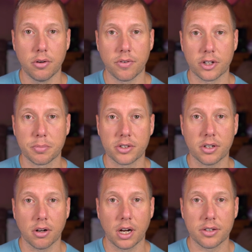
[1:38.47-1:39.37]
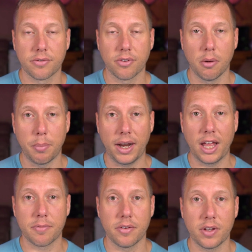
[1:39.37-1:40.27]
of ExpressLRS from
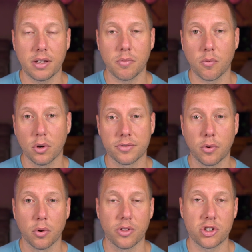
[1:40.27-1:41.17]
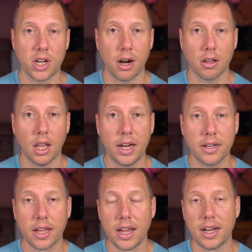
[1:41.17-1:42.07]
BetaFPV was for the JR
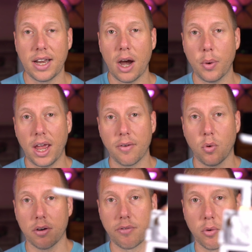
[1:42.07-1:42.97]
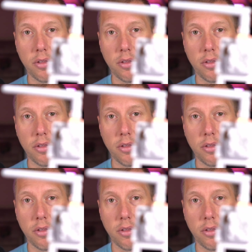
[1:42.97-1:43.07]
Lite, now we have one for the